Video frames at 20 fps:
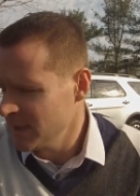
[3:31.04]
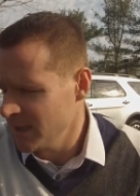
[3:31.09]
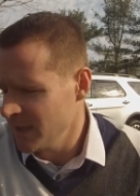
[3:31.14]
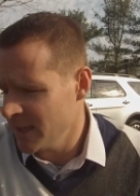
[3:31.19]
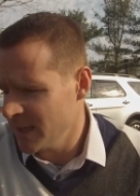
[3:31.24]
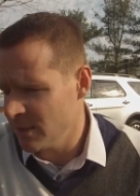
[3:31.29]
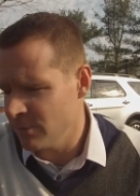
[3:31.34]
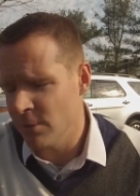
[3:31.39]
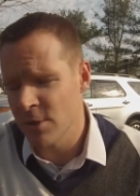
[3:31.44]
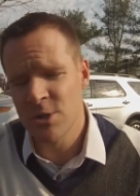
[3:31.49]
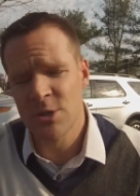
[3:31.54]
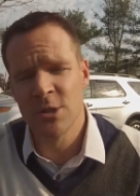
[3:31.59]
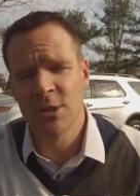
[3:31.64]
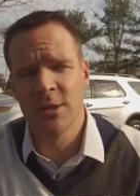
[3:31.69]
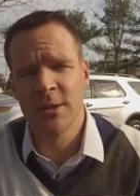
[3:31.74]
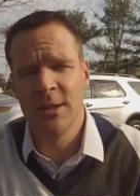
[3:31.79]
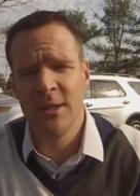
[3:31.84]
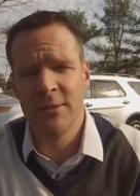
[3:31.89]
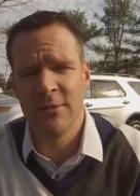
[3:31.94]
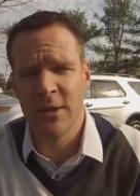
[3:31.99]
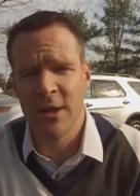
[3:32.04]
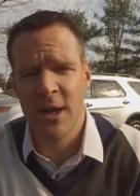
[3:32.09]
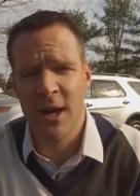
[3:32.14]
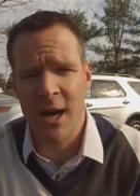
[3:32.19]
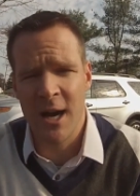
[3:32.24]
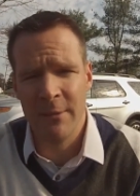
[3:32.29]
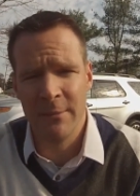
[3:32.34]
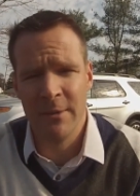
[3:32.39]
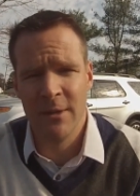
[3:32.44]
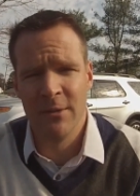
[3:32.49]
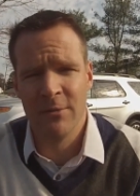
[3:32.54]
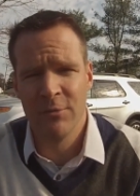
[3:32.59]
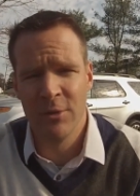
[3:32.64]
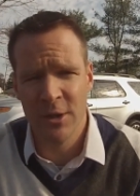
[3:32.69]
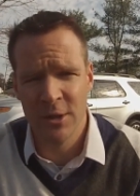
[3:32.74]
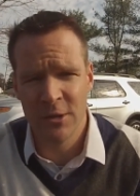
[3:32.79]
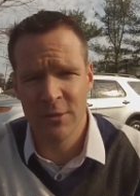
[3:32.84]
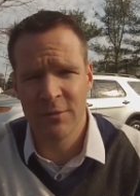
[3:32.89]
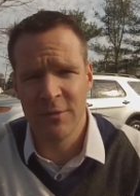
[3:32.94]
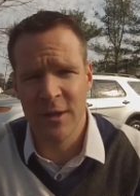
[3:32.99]
And I want you to leave a comment of
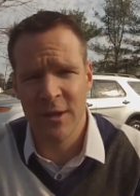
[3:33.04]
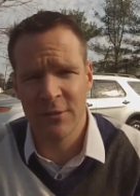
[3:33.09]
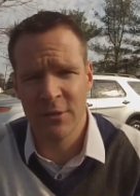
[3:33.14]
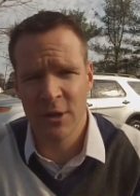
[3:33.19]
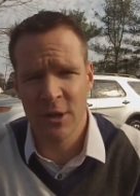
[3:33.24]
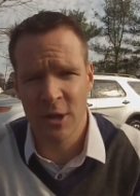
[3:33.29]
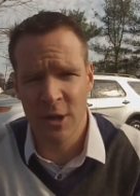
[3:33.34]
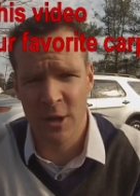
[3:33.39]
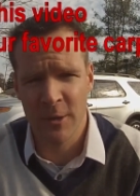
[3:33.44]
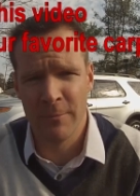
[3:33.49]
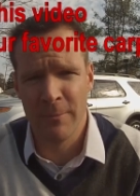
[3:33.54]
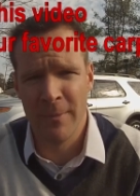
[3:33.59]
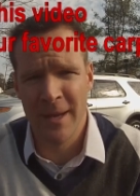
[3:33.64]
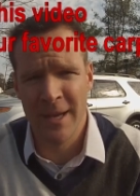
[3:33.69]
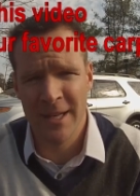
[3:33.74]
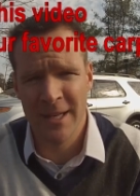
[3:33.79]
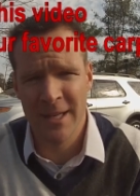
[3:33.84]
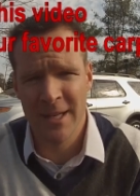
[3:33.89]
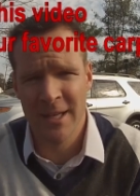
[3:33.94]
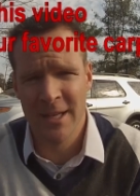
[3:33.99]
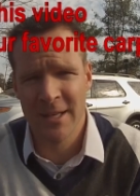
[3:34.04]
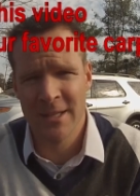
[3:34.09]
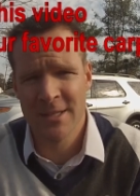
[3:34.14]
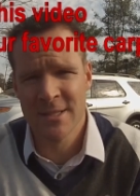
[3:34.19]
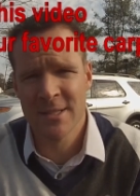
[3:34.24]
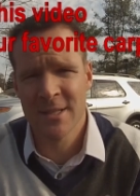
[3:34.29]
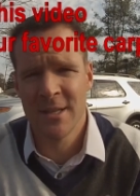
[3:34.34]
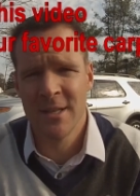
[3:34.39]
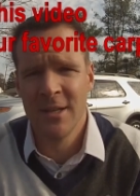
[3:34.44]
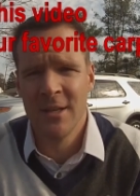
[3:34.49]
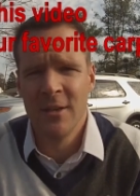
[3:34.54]
what your favorite carp bait is,